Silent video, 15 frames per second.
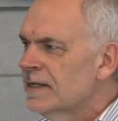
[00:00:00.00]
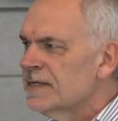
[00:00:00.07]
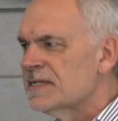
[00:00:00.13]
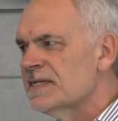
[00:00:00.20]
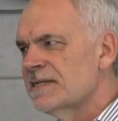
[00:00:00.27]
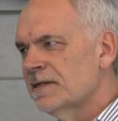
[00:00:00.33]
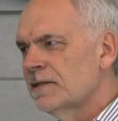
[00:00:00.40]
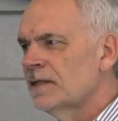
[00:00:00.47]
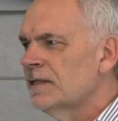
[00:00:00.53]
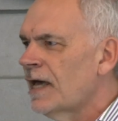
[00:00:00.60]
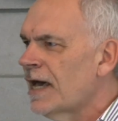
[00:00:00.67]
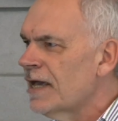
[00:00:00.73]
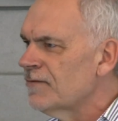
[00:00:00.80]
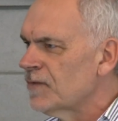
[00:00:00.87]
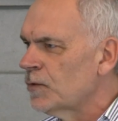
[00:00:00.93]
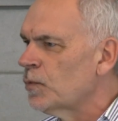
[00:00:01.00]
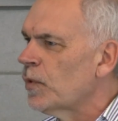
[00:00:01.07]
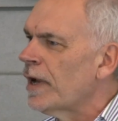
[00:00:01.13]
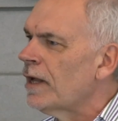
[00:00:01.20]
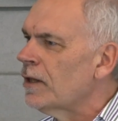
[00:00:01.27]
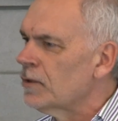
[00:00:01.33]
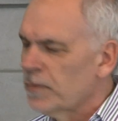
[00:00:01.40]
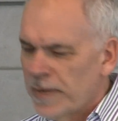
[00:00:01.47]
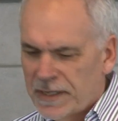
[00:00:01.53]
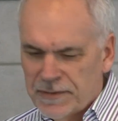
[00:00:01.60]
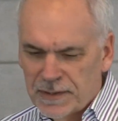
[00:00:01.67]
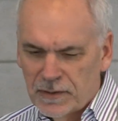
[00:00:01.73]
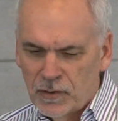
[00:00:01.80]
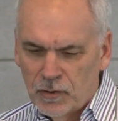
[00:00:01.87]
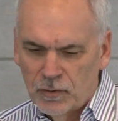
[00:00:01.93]
is still alive and well around
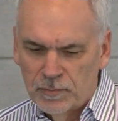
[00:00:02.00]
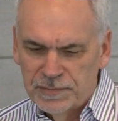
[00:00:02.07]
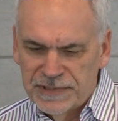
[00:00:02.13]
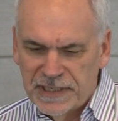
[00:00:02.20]
the globe.